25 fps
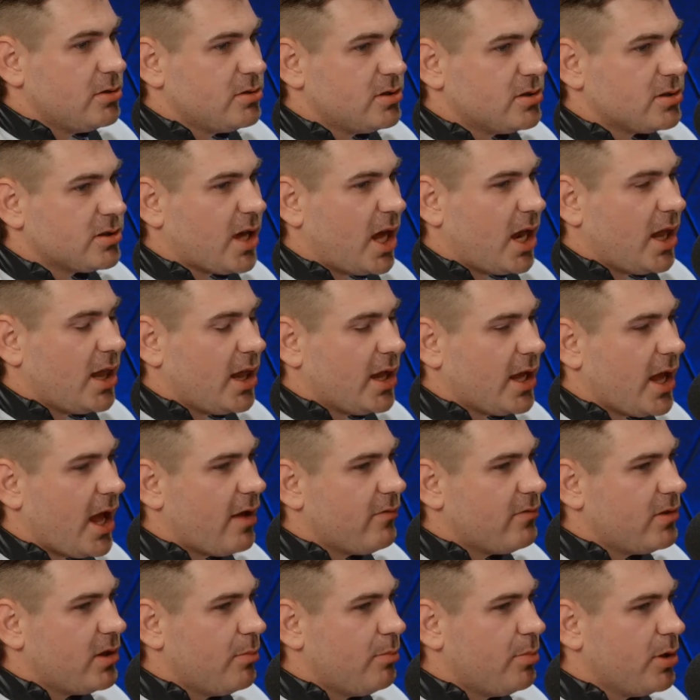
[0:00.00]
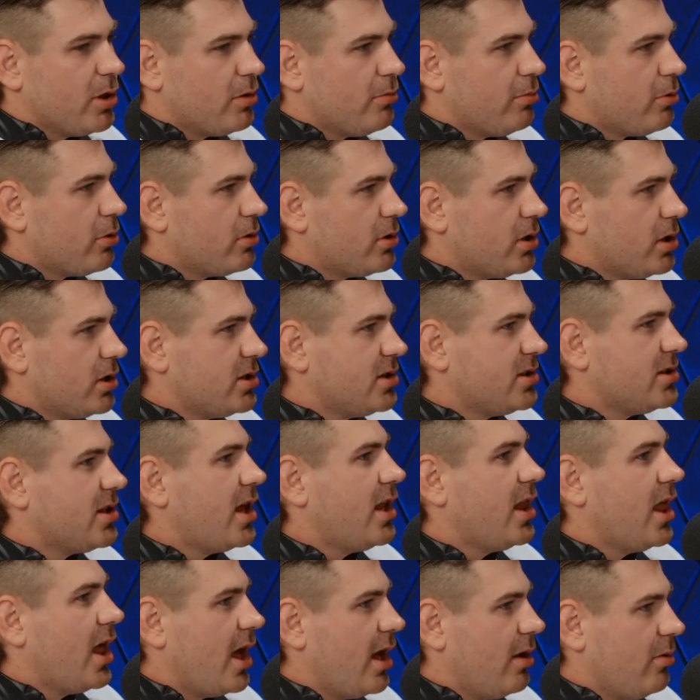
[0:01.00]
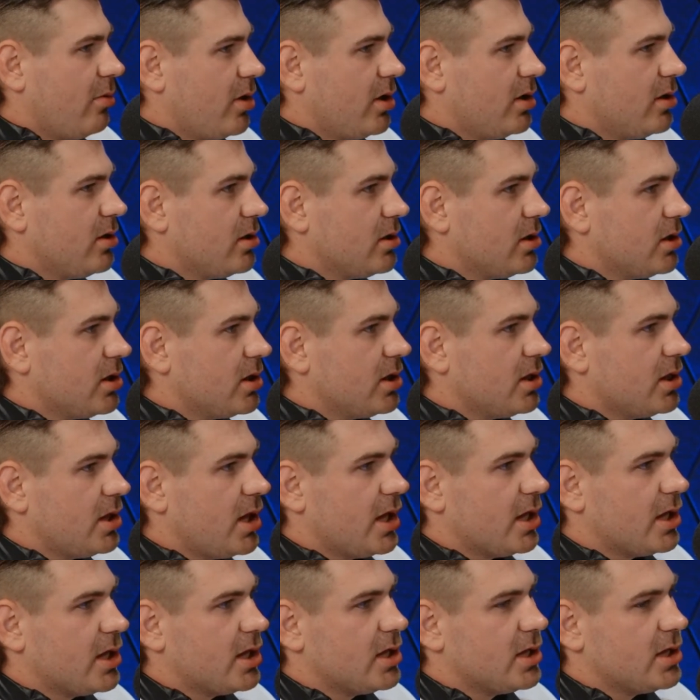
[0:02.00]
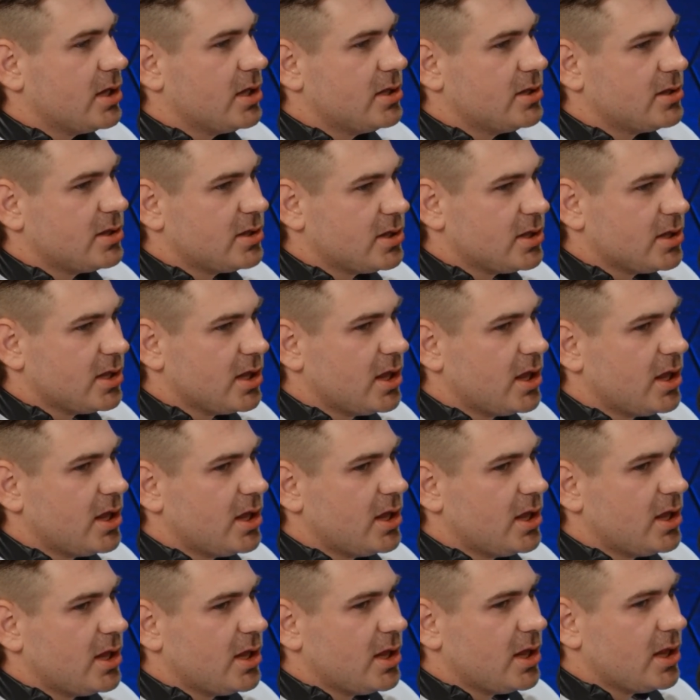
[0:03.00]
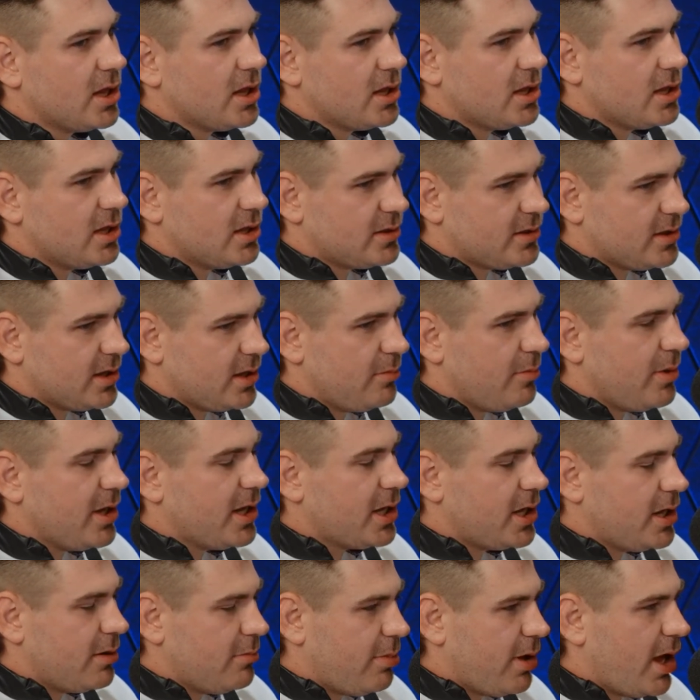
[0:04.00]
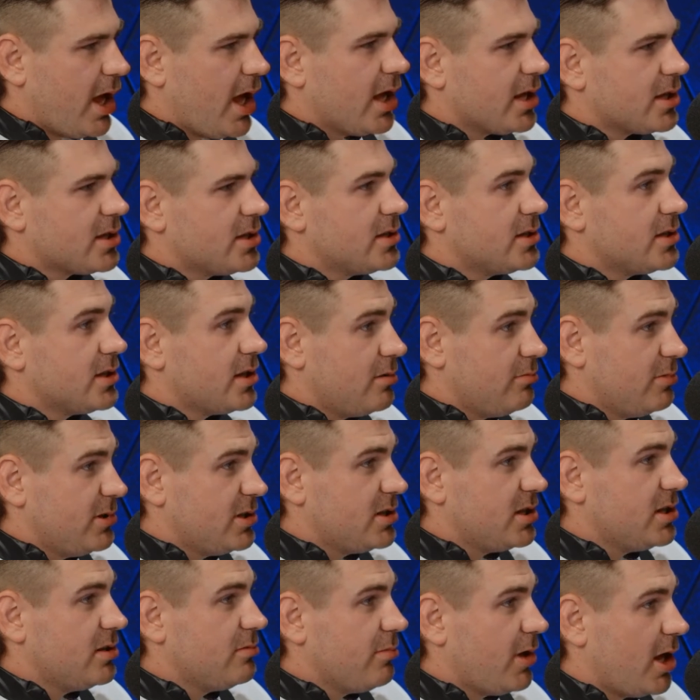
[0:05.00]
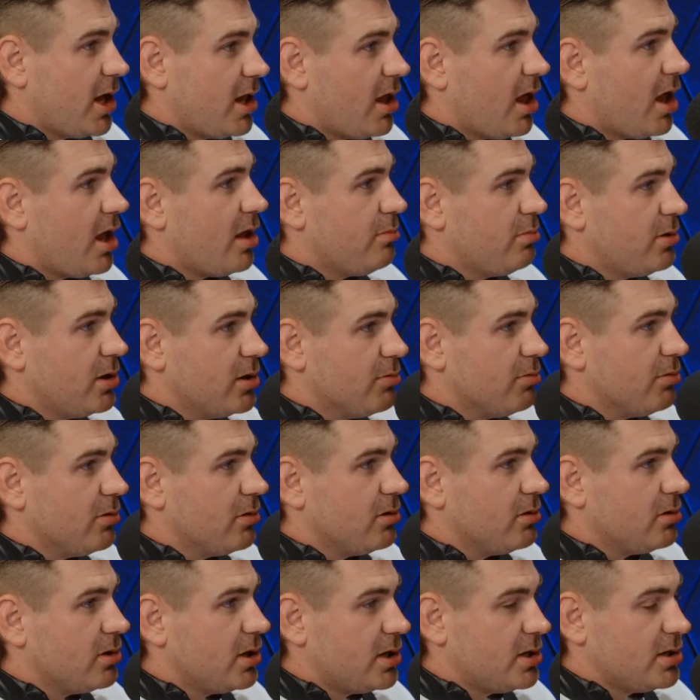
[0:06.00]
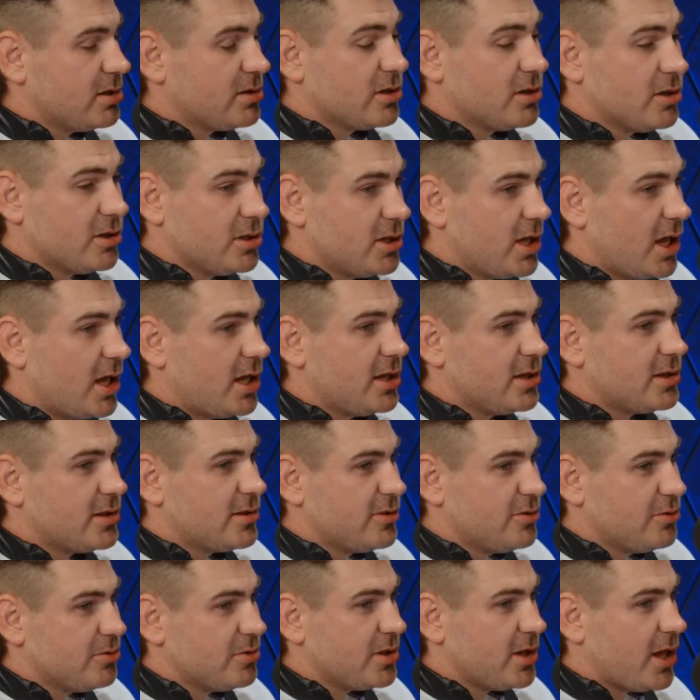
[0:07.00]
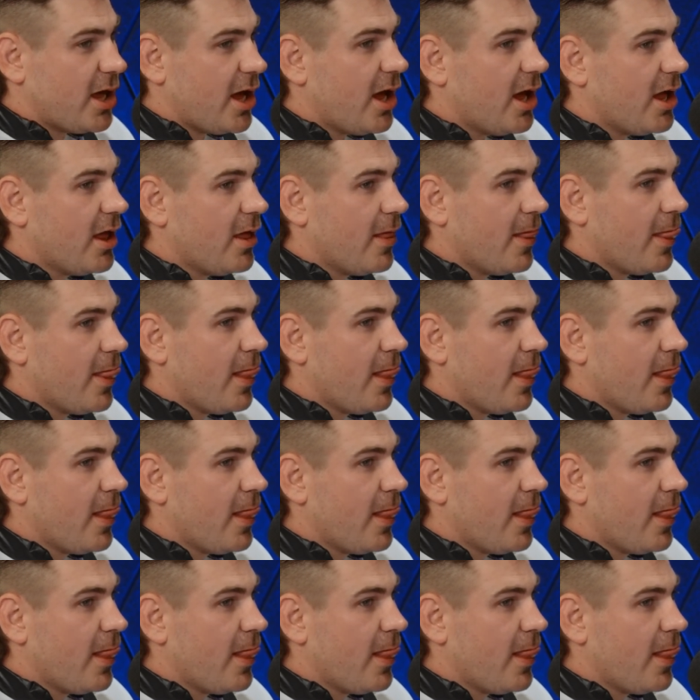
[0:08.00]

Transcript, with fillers: is kind of like having a billboard on the side of the highway. Yeah. Like it's it's going to make an impact. It's going to be seen by a lot of people, mm-hmm. and it's good that it's doing that.